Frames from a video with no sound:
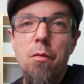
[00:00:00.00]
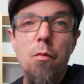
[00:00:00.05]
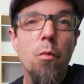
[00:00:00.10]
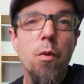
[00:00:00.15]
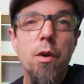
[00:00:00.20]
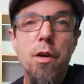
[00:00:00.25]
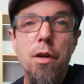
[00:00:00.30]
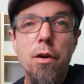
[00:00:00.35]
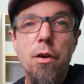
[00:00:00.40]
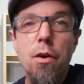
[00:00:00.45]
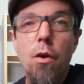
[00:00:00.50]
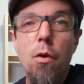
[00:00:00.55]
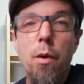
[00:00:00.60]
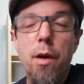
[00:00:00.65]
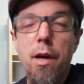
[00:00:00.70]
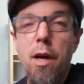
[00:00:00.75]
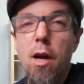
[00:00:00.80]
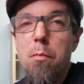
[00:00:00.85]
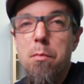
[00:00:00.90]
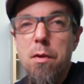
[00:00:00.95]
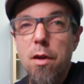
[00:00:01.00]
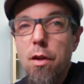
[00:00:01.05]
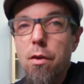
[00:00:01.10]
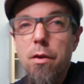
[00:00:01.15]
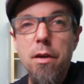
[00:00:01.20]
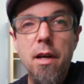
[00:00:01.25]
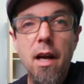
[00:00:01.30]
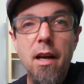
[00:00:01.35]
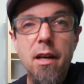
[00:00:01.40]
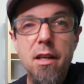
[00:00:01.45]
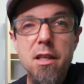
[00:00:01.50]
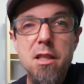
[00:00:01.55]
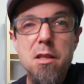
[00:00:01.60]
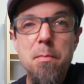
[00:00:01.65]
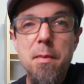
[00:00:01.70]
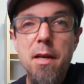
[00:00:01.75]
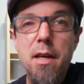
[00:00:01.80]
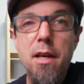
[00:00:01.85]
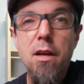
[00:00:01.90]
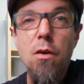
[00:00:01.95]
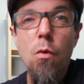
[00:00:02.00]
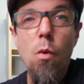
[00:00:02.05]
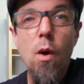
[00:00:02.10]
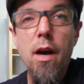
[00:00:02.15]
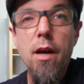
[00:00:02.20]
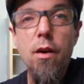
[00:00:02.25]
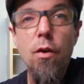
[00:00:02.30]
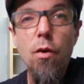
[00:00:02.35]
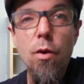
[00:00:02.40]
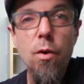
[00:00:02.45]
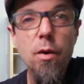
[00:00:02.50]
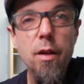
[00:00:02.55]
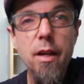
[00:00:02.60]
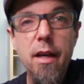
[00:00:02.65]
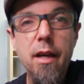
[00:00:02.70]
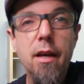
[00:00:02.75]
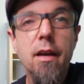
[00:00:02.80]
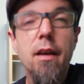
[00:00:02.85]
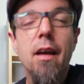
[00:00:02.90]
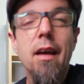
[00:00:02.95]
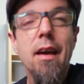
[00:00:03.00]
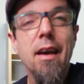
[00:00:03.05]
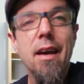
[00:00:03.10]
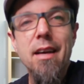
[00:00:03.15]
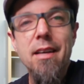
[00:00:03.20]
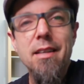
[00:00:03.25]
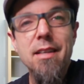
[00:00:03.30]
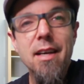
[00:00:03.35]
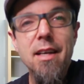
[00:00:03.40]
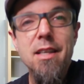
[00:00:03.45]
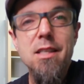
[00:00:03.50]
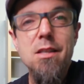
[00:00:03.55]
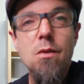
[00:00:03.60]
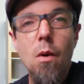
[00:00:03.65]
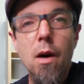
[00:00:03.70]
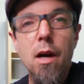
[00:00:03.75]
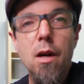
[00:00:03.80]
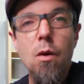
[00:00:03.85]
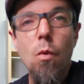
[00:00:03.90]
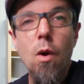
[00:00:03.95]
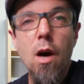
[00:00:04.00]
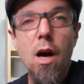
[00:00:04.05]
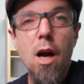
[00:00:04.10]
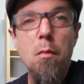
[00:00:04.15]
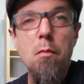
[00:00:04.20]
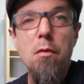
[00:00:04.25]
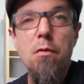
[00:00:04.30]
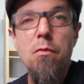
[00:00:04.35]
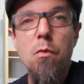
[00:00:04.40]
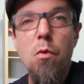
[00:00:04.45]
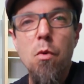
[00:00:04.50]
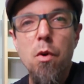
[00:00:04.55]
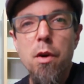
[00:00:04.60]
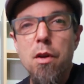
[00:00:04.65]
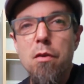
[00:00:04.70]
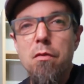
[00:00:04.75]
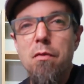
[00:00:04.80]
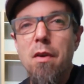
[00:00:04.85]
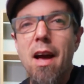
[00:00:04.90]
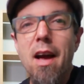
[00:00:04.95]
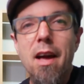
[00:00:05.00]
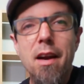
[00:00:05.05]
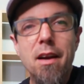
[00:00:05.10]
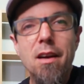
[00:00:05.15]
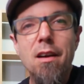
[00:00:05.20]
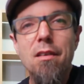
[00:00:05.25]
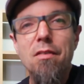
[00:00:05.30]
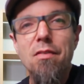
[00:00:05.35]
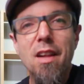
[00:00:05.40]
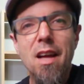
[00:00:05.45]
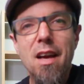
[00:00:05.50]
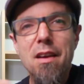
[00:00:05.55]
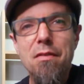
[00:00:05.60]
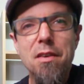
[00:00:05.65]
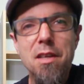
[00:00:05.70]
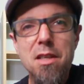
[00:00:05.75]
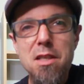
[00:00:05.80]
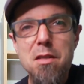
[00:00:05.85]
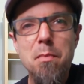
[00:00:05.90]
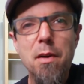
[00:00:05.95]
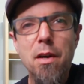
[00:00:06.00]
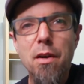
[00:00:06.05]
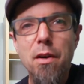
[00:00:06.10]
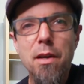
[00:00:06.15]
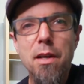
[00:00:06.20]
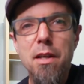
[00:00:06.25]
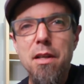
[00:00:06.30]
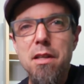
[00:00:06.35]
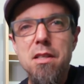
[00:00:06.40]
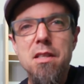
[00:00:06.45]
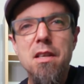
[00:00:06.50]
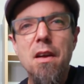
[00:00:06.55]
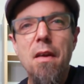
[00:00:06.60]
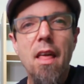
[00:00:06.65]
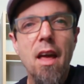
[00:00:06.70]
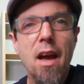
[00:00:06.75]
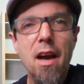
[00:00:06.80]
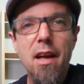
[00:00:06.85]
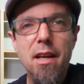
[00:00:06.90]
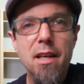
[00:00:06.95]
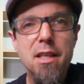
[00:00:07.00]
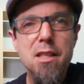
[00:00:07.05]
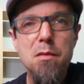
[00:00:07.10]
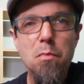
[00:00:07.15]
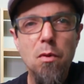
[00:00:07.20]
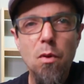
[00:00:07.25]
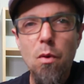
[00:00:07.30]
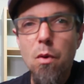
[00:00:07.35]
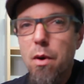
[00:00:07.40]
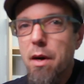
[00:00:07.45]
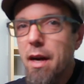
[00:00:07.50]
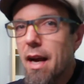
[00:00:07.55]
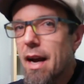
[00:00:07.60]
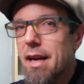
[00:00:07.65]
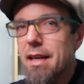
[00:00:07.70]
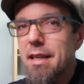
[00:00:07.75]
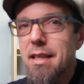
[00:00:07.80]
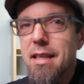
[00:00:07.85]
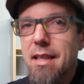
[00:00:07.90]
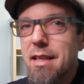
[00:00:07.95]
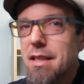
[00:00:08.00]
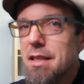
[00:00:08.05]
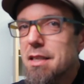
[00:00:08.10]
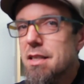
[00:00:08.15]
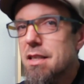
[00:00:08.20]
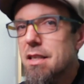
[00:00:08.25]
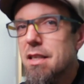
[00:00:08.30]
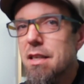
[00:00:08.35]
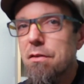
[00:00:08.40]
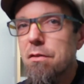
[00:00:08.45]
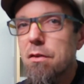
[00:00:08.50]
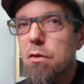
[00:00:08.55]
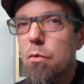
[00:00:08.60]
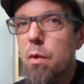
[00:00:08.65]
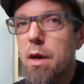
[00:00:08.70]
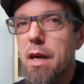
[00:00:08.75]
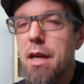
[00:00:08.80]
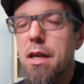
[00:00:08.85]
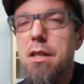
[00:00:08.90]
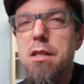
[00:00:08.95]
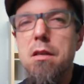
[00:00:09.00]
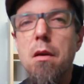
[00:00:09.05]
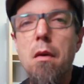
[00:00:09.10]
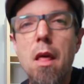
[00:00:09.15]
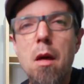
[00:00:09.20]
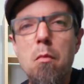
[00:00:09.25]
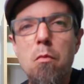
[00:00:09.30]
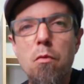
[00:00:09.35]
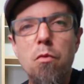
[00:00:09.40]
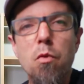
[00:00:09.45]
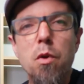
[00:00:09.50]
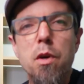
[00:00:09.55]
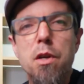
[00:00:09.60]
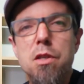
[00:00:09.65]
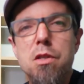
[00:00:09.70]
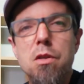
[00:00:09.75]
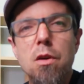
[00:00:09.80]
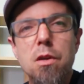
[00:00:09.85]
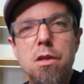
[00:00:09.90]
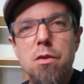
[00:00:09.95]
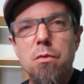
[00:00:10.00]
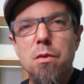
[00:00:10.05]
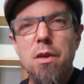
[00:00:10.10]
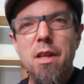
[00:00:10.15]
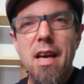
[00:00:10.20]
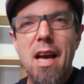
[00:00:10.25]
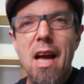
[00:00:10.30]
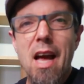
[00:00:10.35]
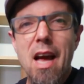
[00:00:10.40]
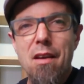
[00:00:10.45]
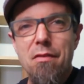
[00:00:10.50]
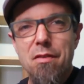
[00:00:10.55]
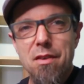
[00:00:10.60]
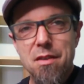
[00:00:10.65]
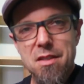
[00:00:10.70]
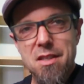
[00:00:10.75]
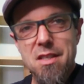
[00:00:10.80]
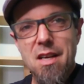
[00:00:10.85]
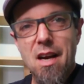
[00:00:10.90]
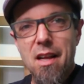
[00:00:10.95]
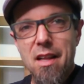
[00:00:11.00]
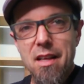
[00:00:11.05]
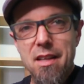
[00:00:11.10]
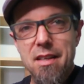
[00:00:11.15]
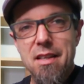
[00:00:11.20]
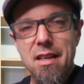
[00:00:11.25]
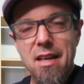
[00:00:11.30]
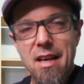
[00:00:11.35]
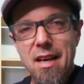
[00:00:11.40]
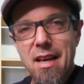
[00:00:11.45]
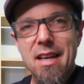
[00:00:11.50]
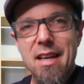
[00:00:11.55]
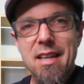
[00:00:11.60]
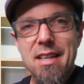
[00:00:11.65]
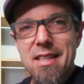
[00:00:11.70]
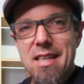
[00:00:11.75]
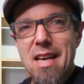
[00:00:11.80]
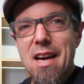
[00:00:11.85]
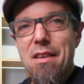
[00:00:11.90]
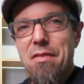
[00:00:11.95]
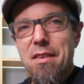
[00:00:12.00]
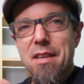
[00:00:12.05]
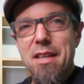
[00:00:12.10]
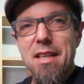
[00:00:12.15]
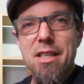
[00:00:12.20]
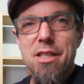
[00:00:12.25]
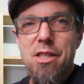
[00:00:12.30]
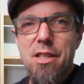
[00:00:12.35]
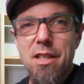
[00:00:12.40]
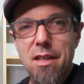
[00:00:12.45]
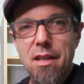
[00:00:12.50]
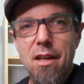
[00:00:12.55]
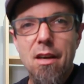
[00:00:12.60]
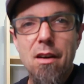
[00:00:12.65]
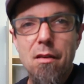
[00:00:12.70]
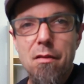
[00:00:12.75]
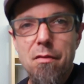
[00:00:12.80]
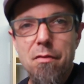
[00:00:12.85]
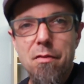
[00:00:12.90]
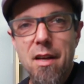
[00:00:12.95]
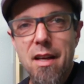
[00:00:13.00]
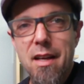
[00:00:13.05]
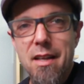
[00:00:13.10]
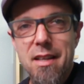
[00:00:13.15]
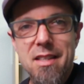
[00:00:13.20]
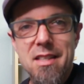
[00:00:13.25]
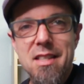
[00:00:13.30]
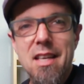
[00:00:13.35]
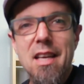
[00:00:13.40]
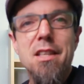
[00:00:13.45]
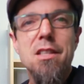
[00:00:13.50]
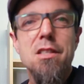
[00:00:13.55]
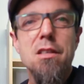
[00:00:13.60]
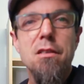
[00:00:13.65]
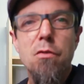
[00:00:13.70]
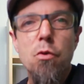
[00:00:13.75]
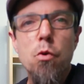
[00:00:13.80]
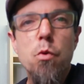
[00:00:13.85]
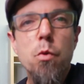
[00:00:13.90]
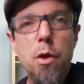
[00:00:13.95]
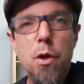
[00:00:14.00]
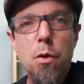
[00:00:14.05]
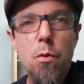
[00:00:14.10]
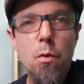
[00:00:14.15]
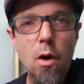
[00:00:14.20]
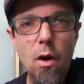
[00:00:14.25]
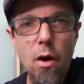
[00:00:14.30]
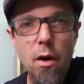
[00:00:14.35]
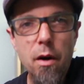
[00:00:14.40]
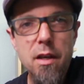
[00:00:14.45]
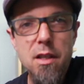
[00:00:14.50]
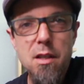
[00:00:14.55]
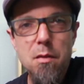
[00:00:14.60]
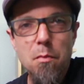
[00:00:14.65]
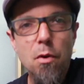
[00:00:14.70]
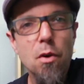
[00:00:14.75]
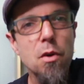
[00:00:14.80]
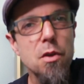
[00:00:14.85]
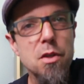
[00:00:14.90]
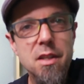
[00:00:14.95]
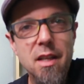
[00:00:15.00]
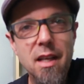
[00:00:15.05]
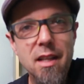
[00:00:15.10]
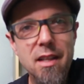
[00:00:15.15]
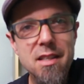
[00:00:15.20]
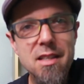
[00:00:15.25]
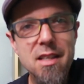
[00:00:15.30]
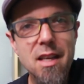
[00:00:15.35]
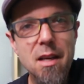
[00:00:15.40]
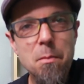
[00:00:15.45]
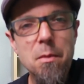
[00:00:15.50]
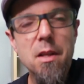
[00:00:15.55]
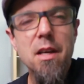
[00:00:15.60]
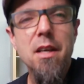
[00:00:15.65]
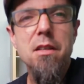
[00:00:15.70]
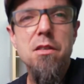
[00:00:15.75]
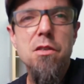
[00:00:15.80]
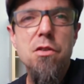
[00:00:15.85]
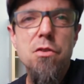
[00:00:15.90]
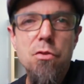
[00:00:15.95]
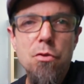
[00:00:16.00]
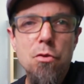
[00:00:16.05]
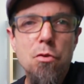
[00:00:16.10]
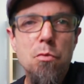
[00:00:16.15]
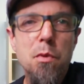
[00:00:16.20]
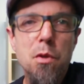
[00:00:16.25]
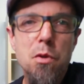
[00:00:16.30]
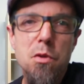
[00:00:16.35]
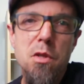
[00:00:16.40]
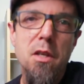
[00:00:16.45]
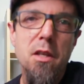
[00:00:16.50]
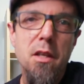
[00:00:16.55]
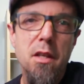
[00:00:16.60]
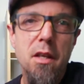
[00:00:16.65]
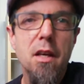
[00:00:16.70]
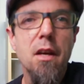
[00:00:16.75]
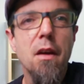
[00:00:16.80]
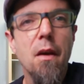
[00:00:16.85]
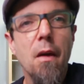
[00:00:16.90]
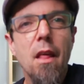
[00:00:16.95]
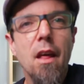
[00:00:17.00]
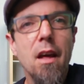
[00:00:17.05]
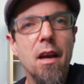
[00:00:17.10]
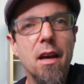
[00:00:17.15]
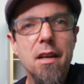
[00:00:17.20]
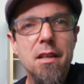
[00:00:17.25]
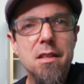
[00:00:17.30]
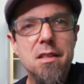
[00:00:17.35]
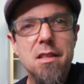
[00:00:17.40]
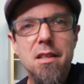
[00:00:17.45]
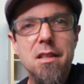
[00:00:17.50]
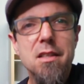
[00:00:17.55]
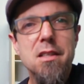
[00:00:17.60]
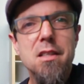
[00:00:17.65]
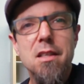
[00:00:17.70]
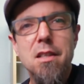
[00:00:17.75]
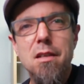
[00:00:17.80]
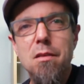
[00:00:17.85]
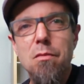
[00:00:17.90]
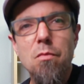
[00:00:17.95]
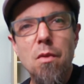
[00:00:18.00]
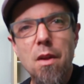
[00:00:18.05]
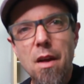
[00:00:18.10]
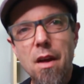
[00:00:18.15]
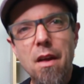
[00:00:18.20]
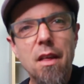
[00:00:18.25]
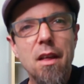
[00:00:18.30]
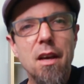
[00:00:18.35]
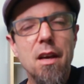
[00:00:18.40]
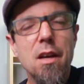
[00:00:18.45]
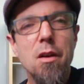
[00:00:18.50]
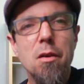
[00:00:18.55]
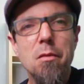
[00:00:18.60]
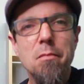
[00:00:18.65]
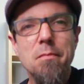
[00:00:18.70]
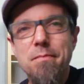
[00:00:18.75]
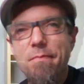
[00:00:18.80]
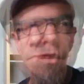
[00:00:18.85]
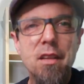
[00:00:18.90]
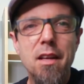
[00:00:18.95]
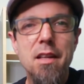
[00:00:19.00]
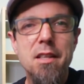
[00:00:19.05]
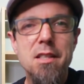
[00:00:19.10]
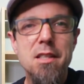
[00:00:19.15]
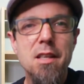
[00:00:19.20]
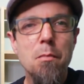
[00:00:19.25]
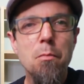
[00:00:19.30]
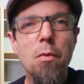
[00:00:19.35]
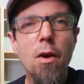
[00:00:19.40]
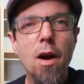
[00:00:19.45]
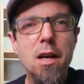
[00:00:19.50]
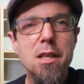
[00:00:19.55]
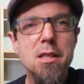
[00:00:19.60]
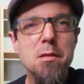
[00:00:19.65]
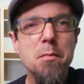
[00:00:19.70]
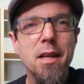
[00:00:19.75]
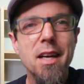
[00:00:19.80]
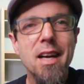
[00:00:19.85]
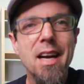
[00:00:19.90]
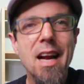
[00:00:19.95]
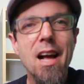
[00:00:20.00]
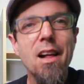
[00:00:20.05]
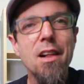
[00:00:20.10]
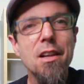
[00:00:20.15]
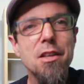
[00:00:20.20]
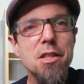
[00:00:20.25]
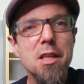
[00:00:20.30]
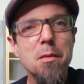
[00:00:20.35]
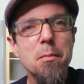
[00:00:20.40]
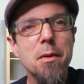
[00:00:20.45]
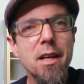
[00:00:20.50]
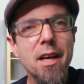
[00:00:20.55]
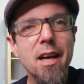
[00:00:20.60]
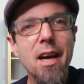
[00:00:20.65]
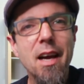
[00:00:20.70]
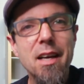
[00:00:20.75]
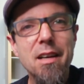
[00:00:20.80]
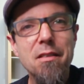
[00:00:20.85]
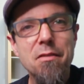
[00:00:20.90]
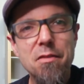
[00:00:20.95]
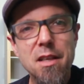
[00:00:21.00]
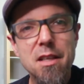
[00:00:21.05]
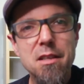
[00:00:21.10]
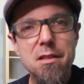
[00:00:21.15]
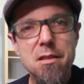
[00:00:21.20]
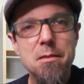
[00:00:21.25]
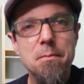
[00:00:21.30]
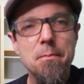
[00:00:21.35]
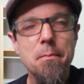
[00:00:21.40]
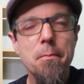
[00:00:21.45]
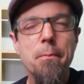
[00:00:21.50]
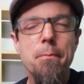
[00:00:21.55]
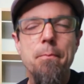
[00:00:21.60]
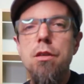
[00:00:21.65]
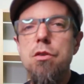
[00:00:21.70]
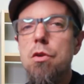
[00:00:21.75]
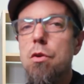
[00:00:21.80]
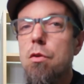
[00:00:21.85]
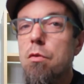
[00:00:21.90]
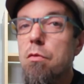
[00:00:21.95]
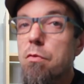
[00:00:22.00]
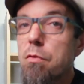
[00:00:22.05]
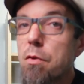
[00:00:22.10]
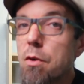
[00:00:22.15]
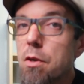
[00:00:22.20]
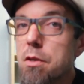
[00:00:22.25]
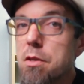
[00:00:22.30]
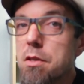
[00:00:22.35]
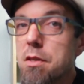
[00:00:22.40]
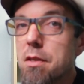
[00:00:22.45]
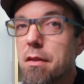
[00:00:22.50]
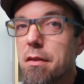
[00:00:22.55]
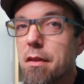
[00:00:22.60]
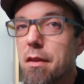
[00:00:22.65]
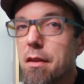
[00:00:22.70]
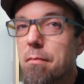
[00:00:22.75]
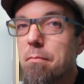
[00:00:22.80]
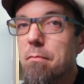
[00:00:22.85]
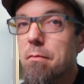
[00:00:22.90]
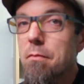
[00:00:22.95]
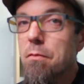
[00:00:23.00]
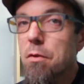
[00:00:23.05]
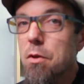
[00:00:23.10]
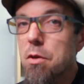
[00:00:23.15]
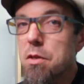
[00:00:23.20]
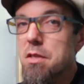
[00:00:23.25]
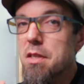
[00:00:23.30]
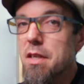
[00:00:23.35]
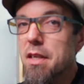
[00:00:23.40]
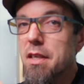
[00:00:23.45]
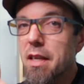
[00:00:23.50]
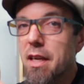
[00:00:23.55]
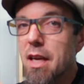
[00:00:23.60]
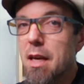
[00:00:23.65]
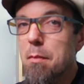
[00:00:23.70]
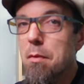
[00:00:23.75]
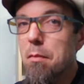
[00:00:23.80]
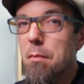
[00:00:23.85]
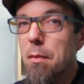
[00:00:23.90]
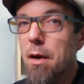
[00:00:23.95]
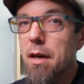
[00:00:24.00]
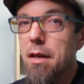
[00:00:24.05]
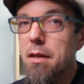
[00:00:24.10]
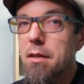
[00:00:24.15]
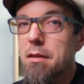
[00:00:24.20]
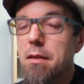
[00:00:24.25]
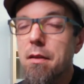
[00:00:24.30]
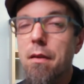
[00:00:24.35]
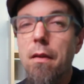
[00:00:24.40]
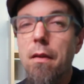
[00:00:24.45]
When you're growing up, you learn how to speak quite early. It takes quite a while before you've had enough life experience and explored ideas in different ways before you start to really have a solid definition of and sense of who you are as a person. And the same thing is true musically. It's an approximate analogy, but it kind of fits. So the first thing to keep in mind,